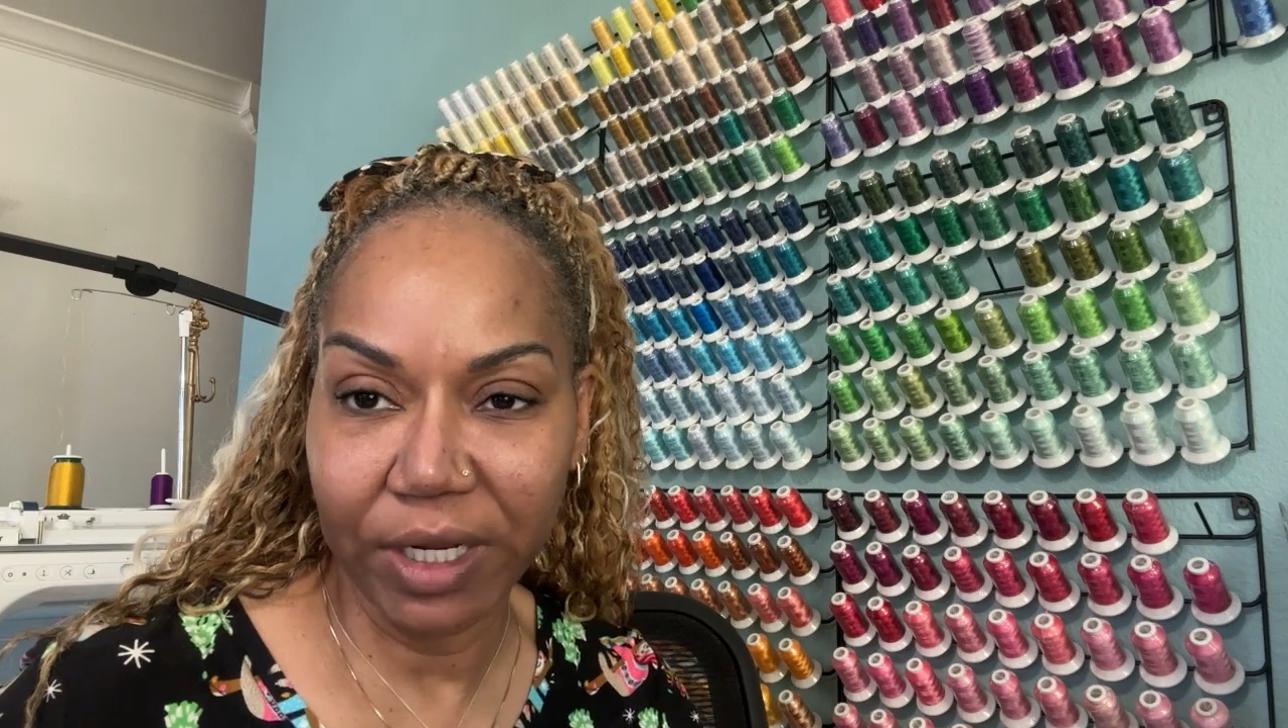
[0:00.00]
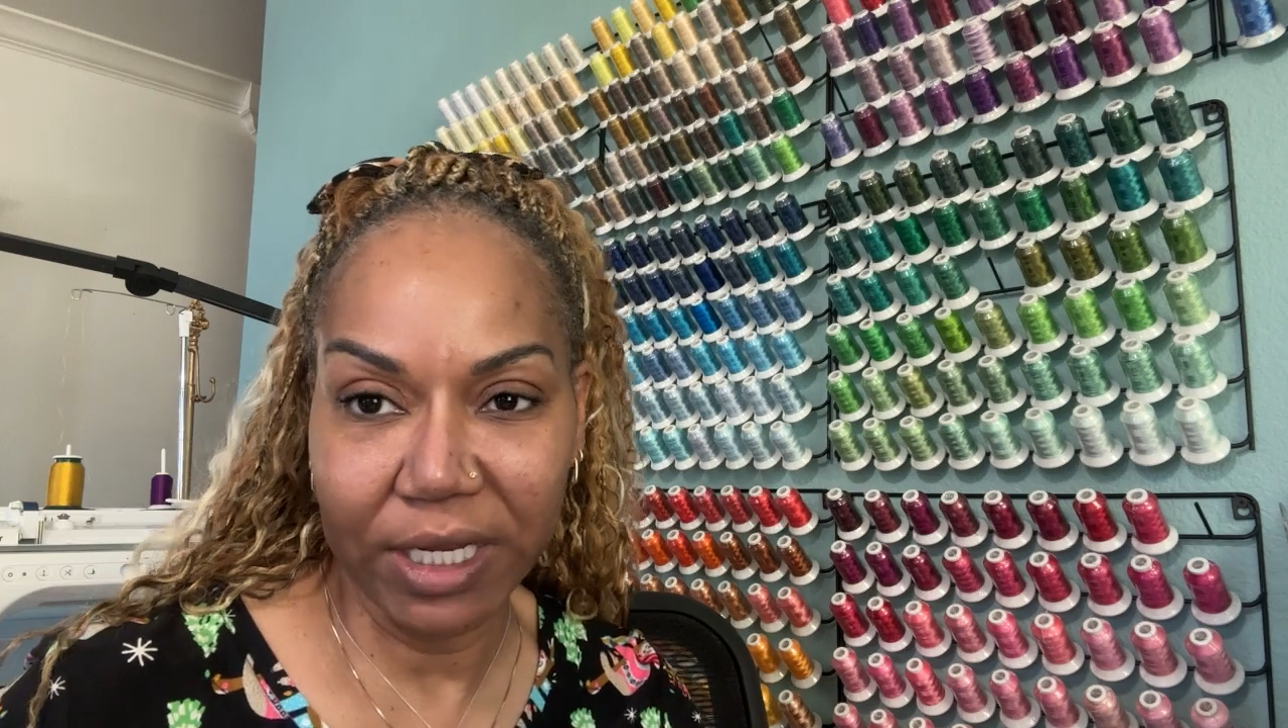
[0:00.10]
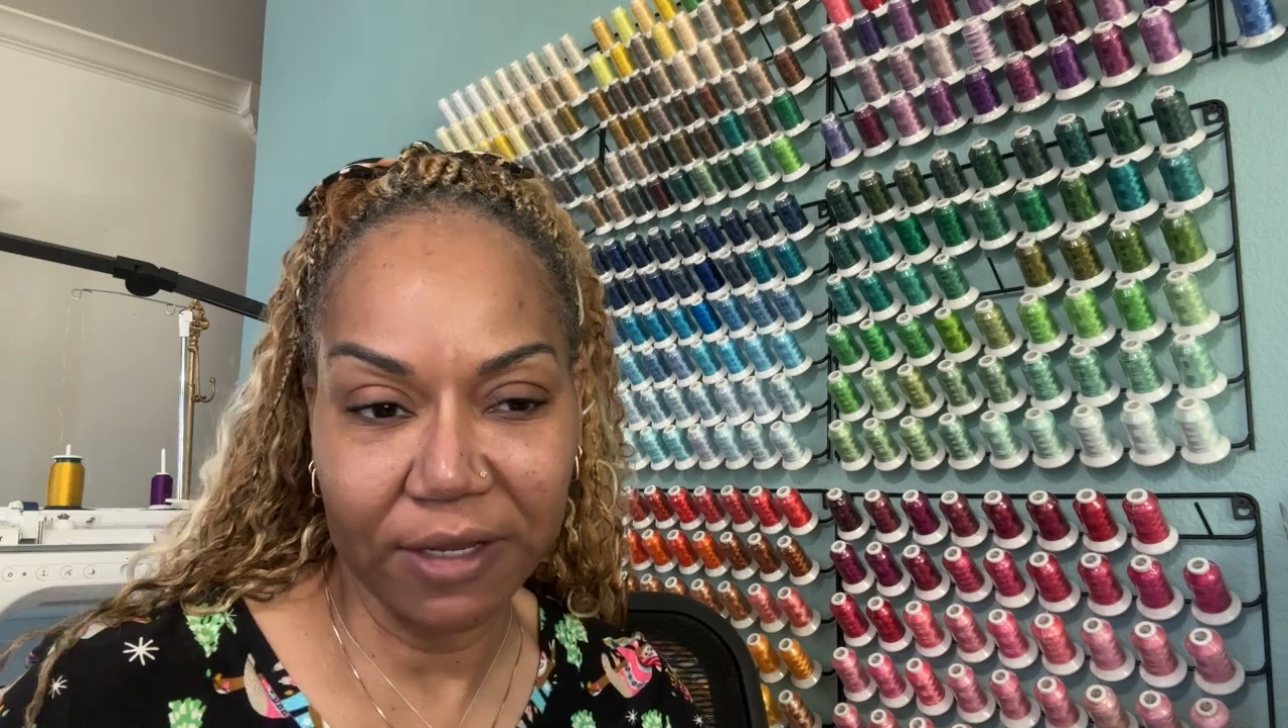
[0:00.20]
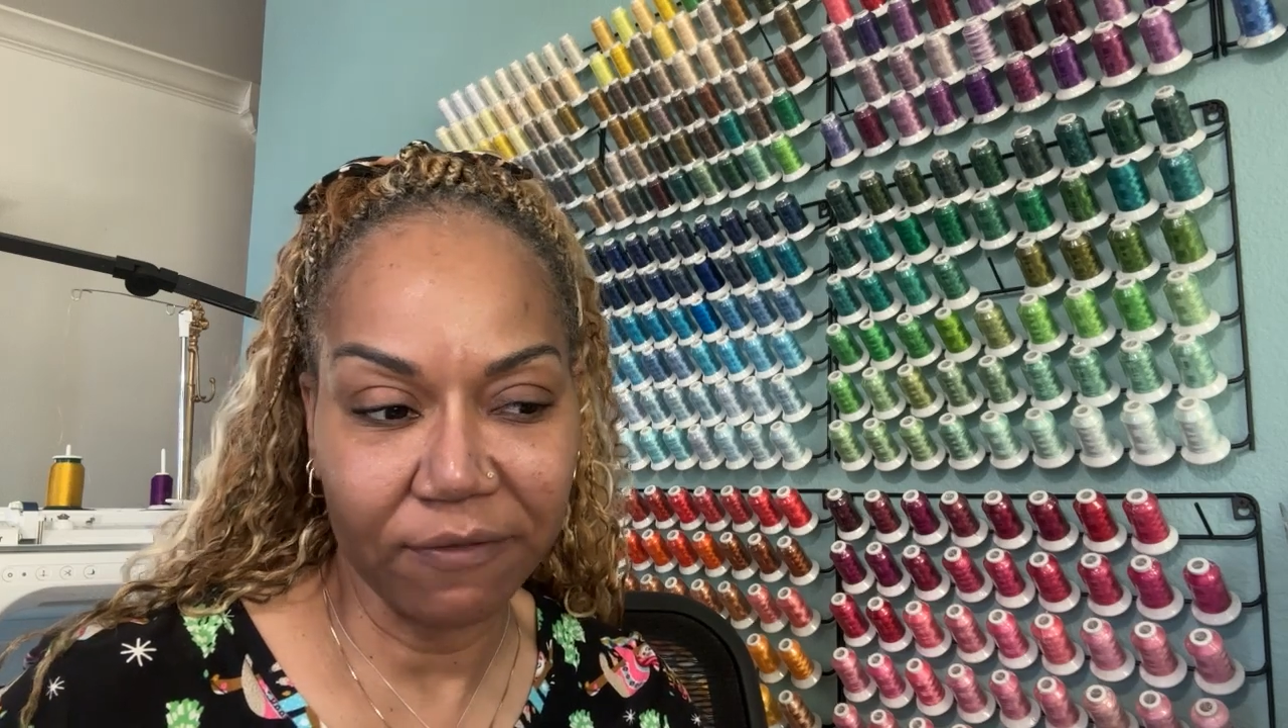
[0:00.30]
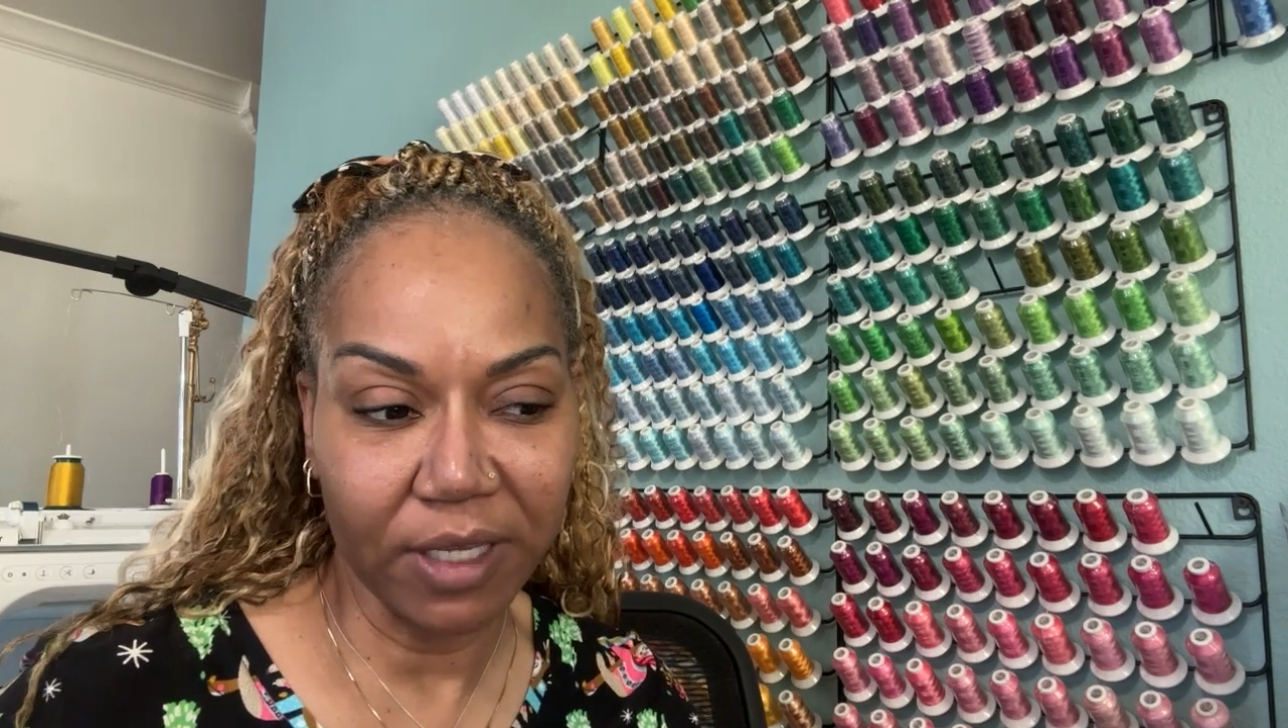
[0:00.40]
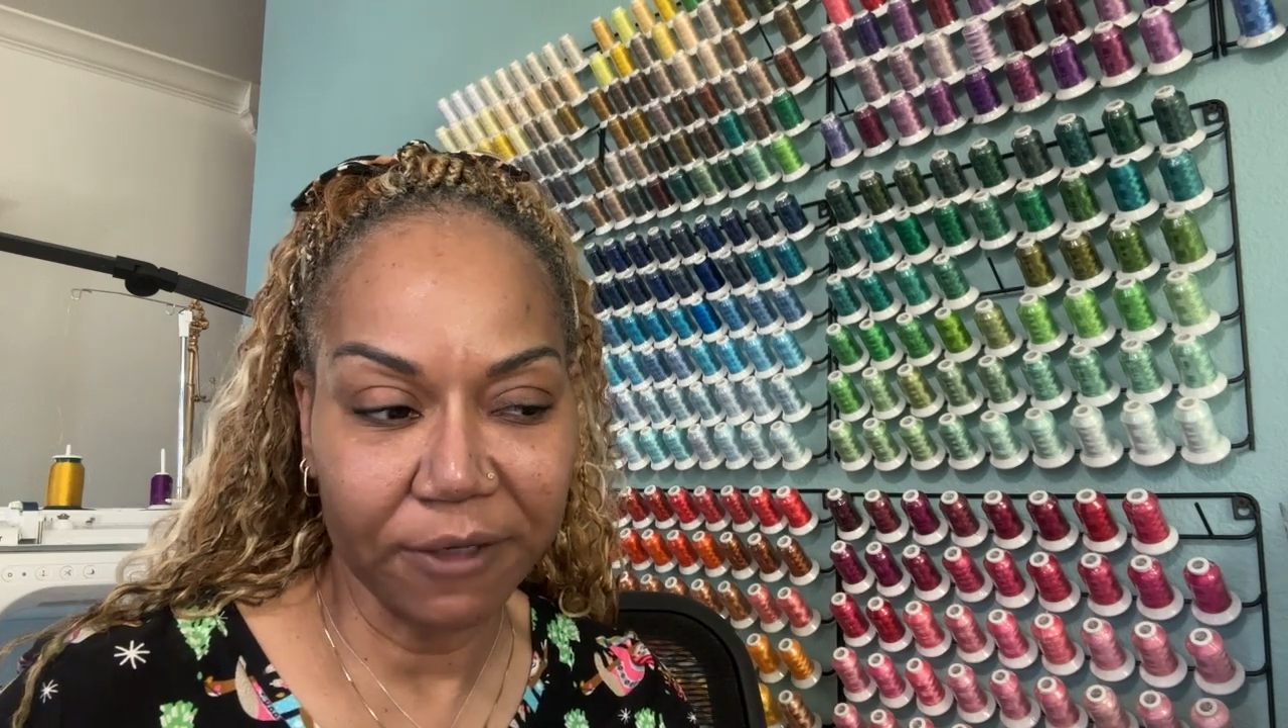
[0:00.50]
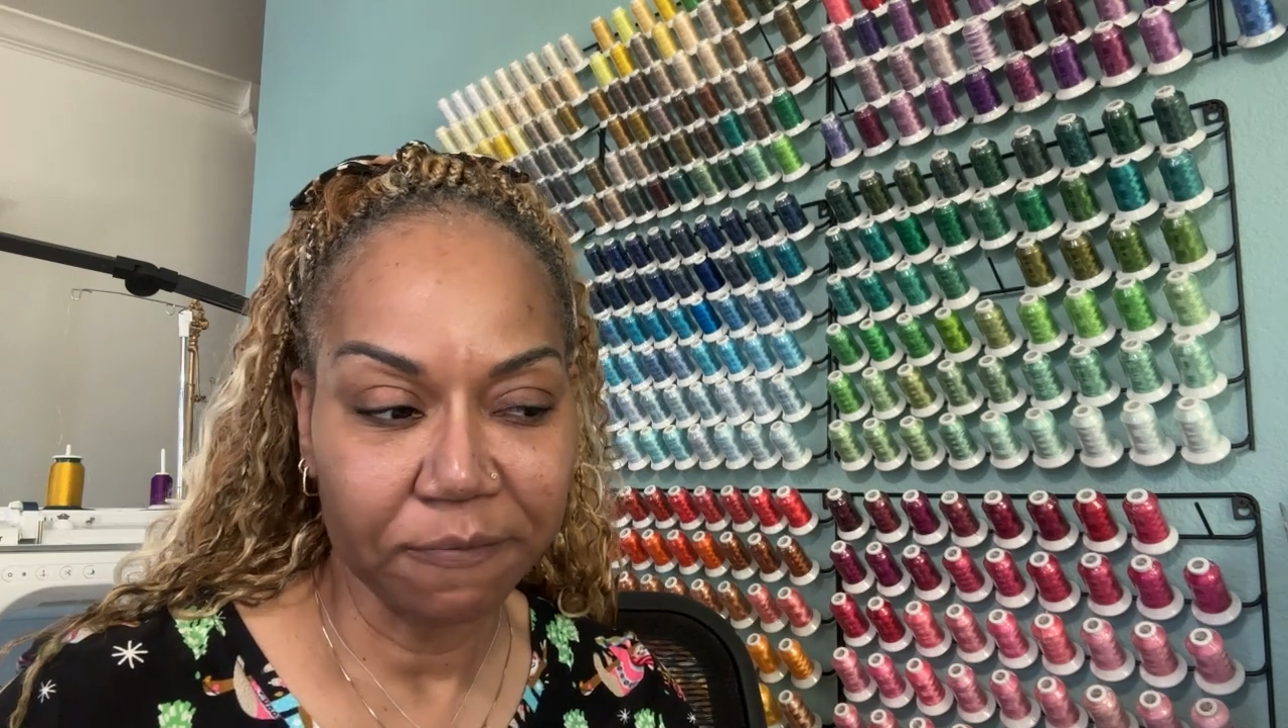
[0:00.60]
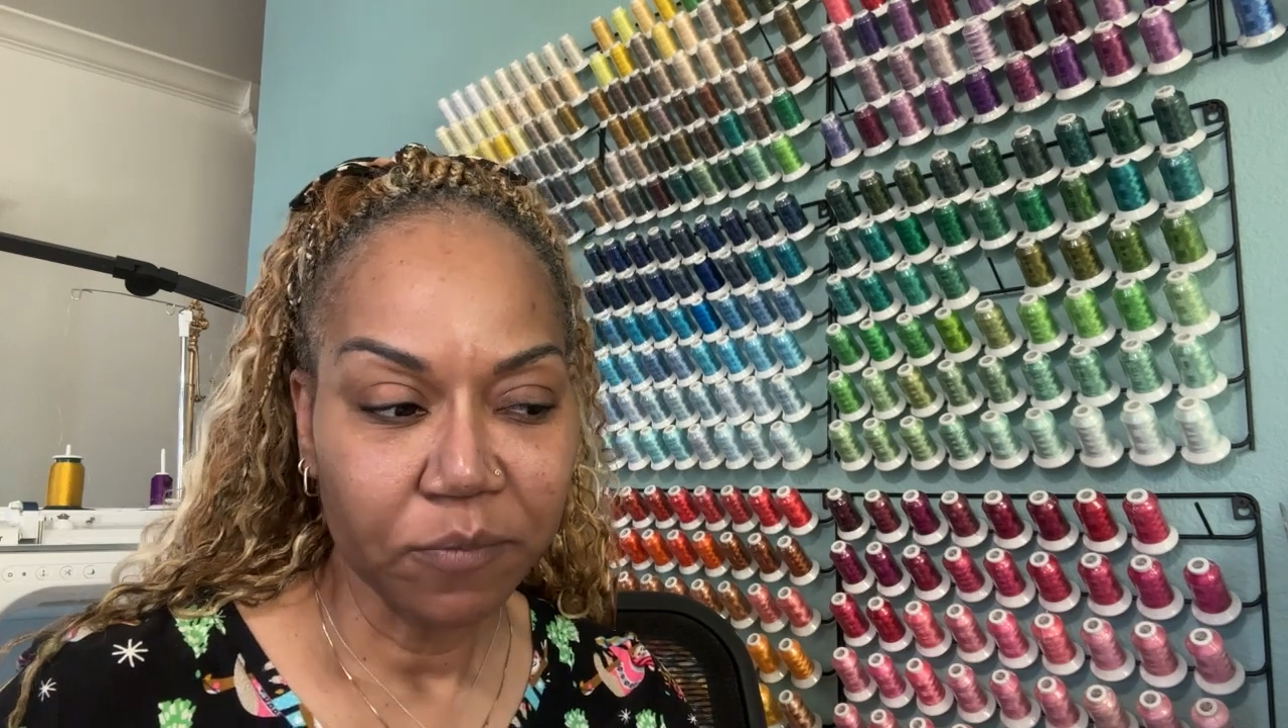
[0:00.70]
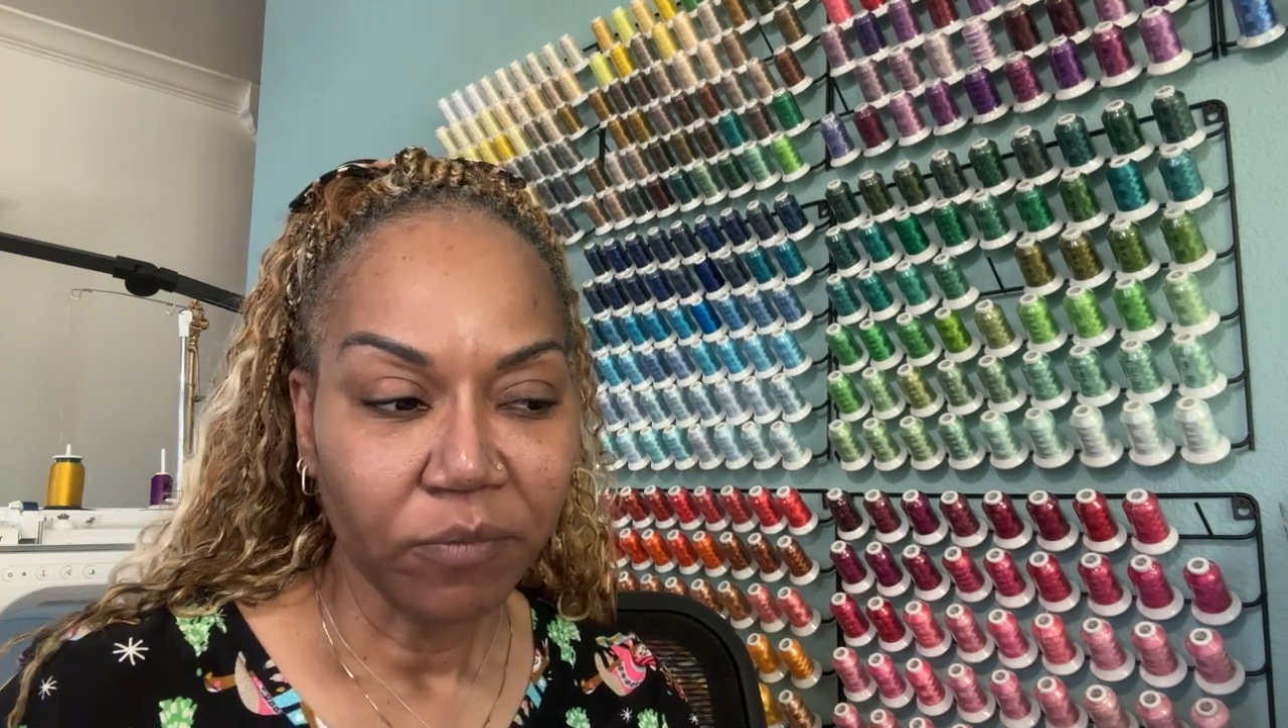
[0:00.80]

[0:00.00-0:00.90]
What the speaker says: even,